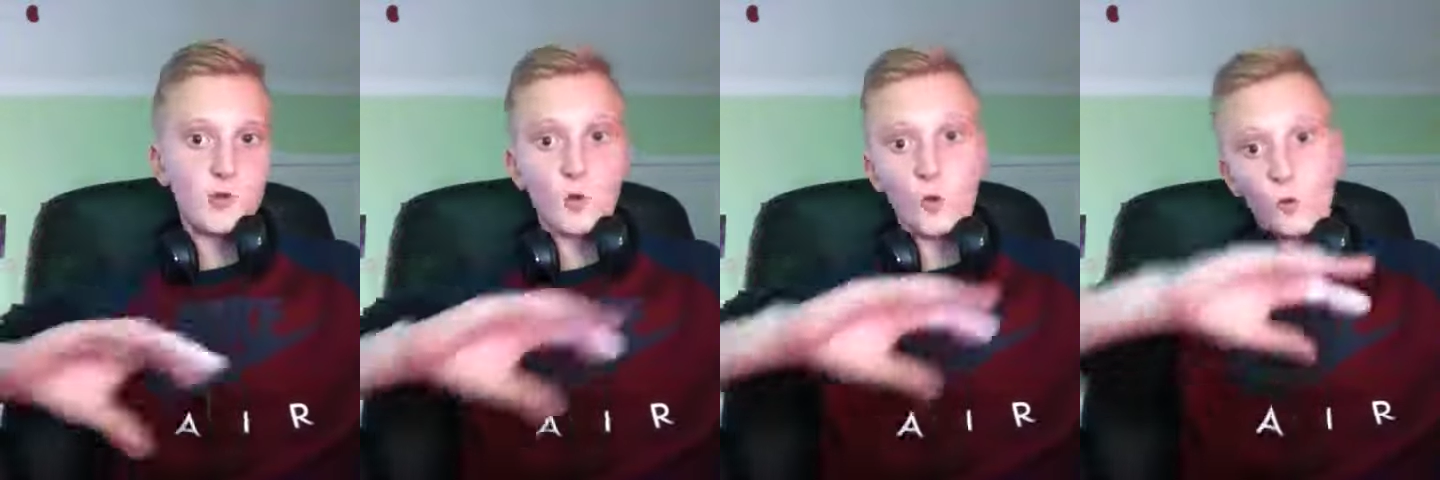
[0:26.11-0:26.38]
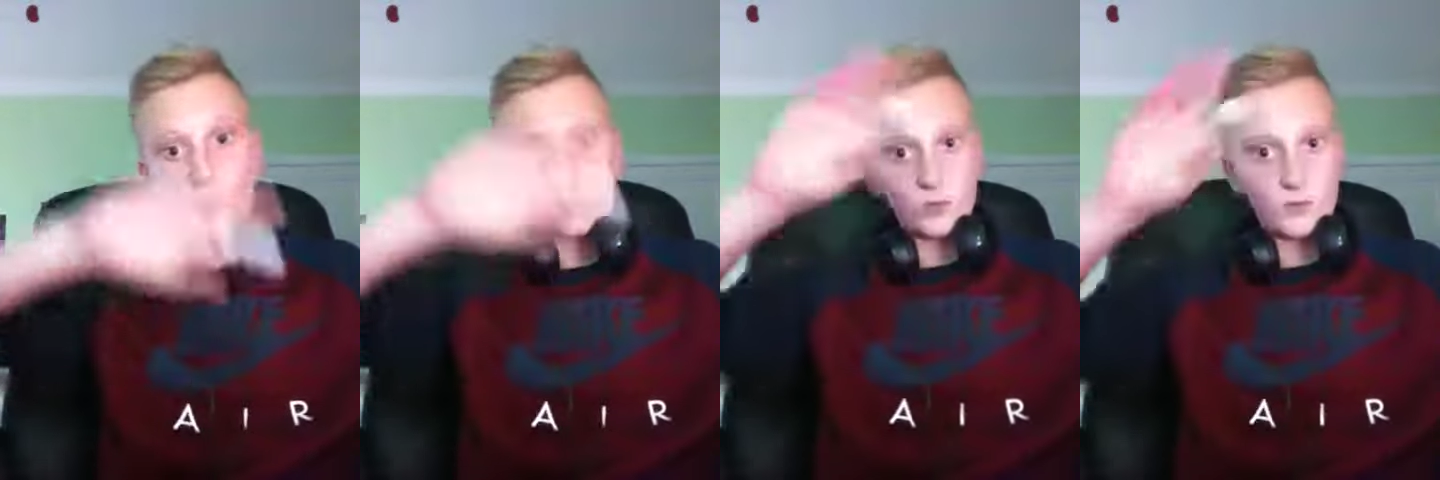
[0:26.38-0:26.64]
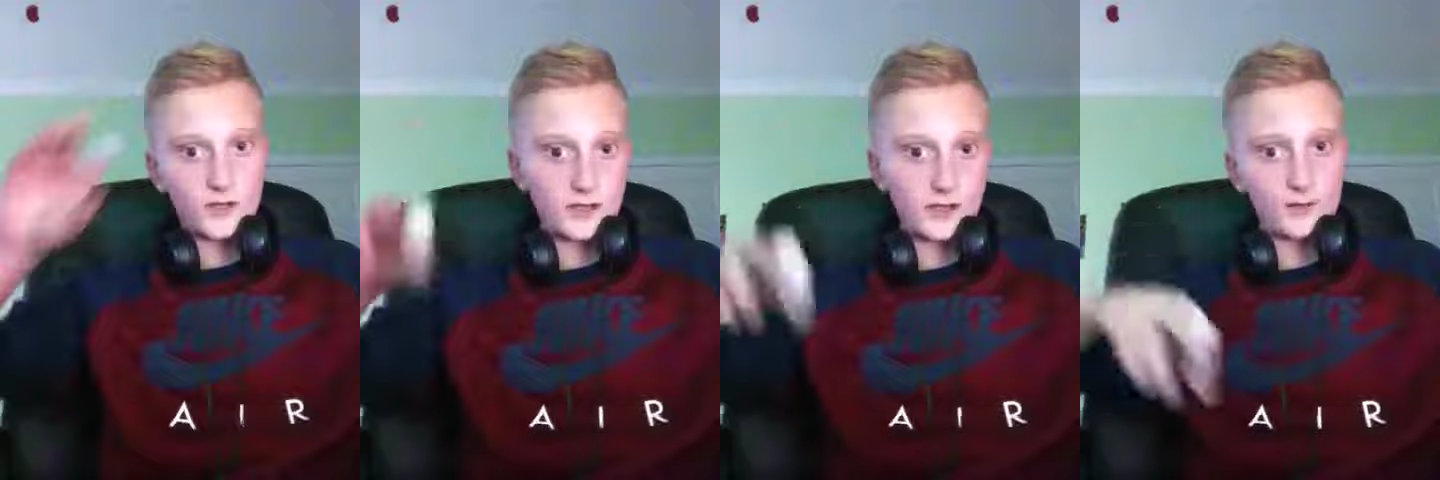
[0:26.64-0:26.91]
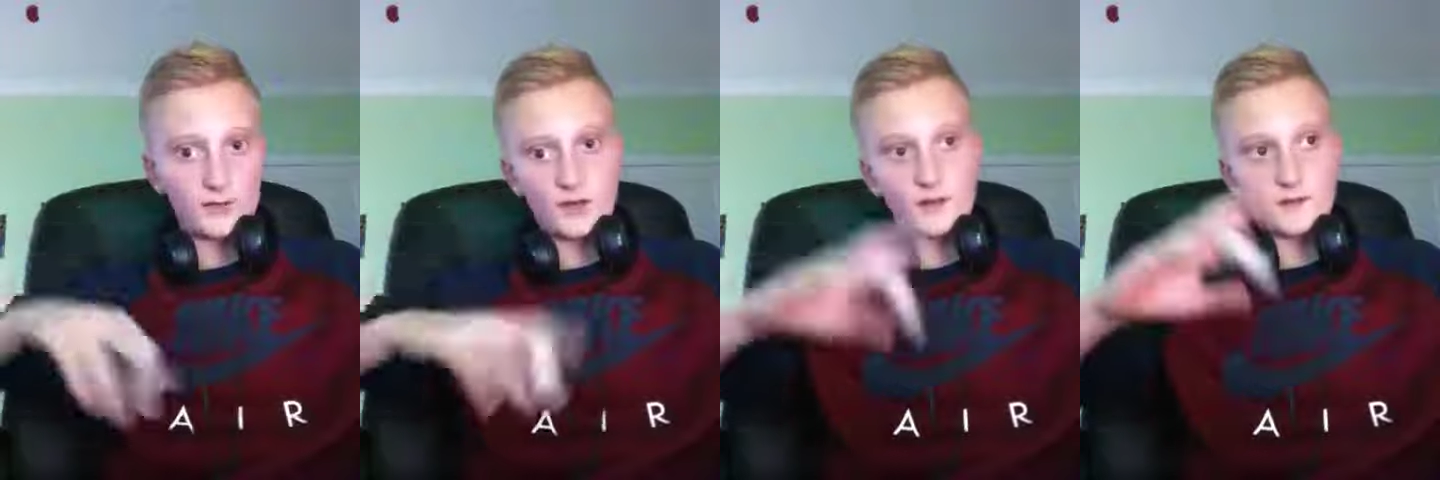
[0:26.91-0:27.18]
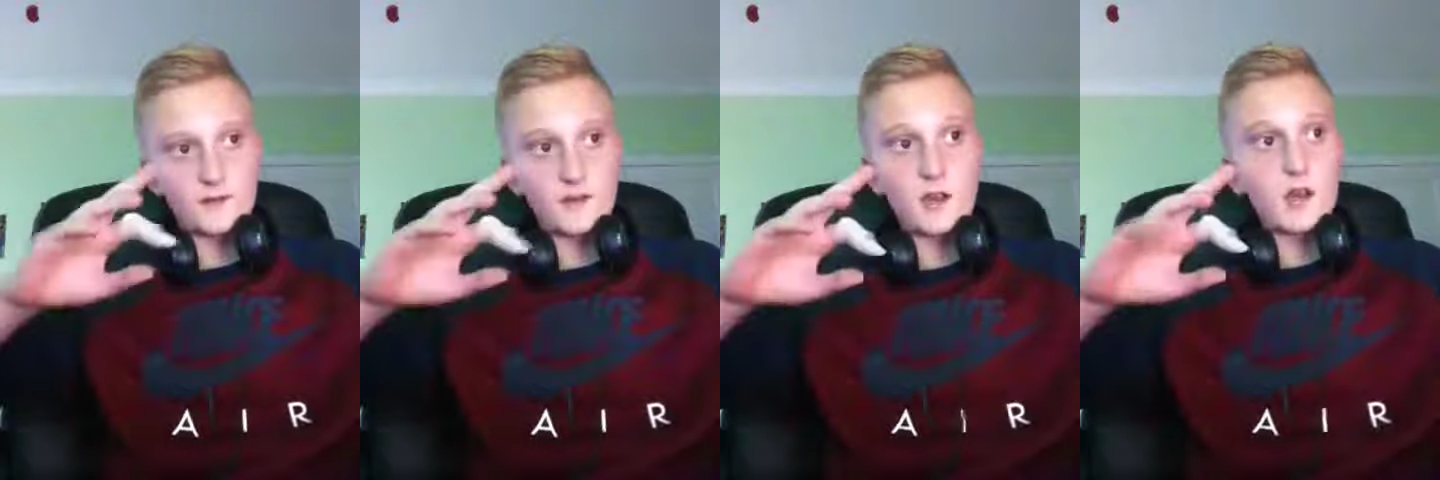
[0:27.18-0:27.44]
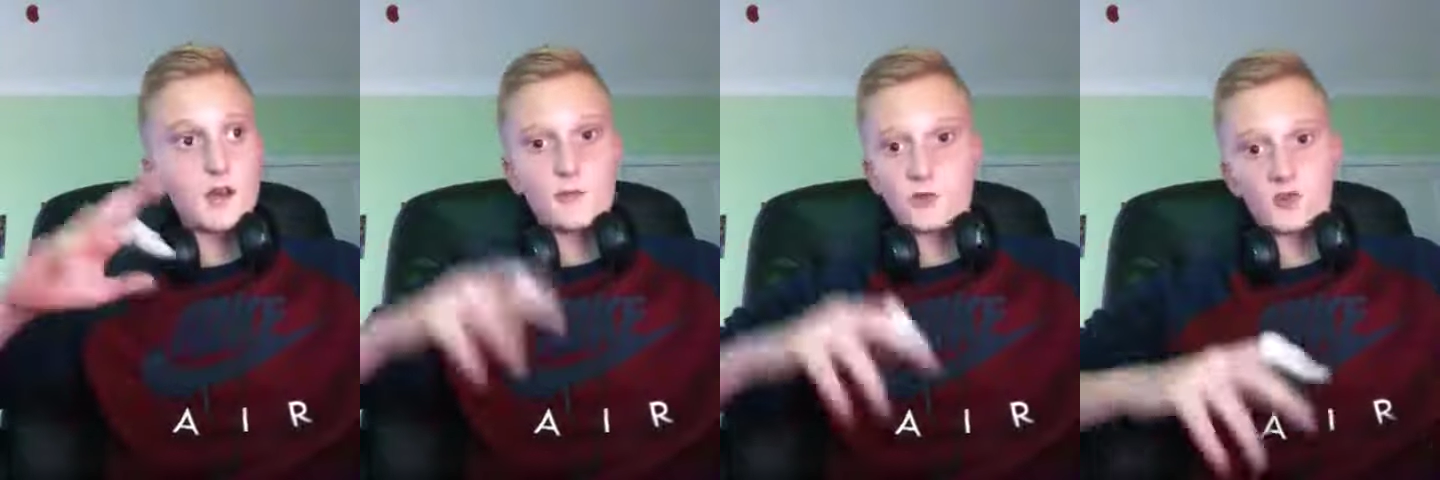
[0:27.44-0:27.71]
All in capital letters.
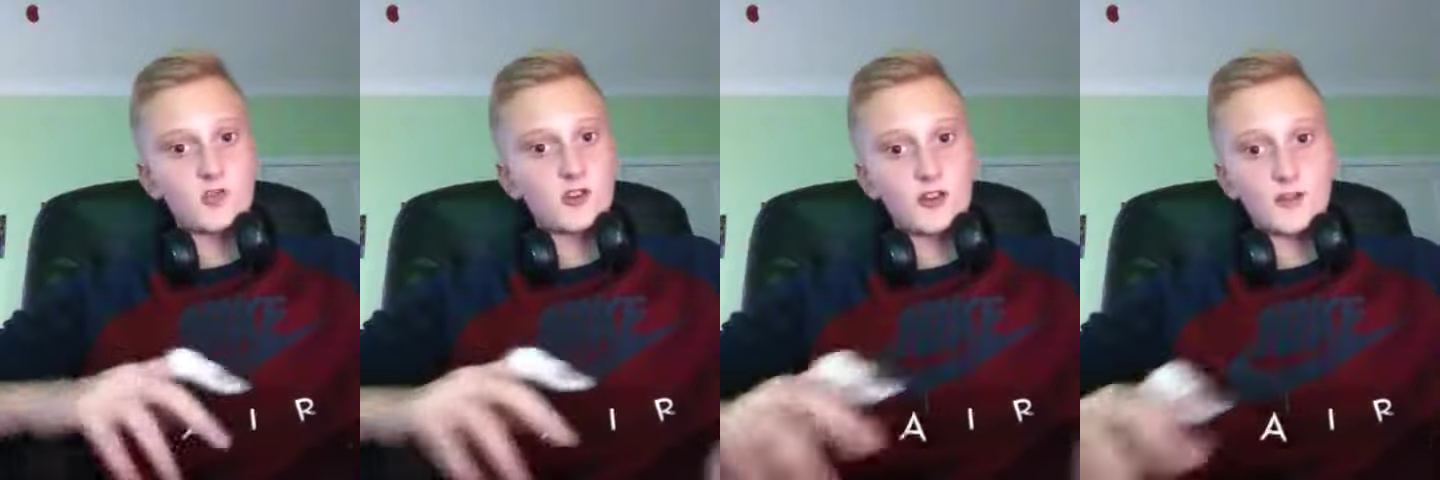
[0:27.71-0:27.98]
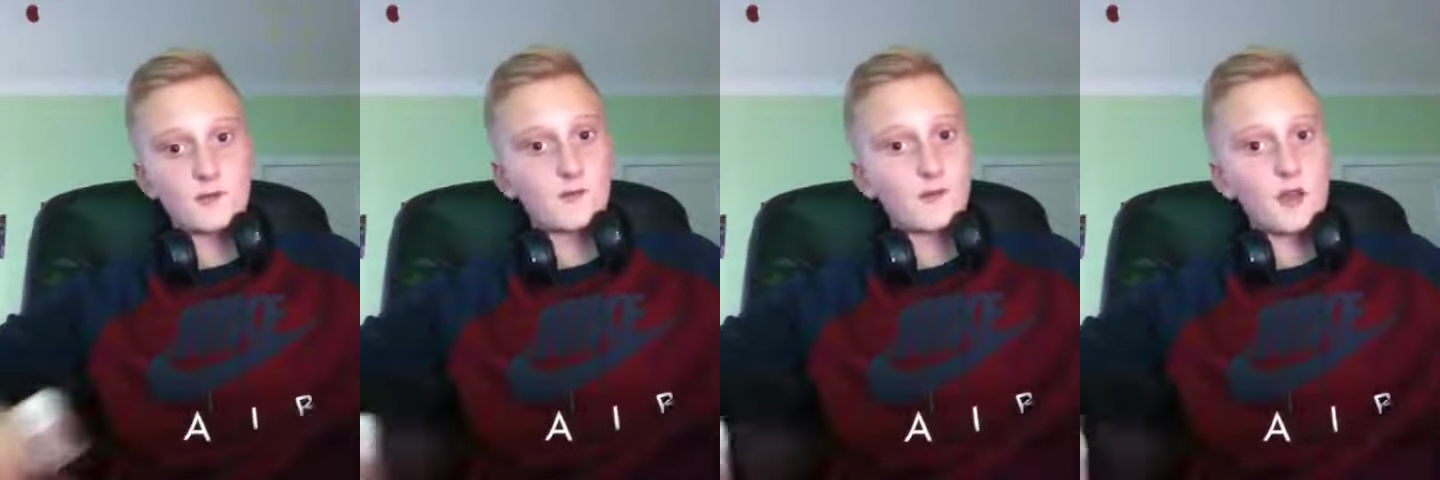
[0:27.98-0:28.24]
Prestige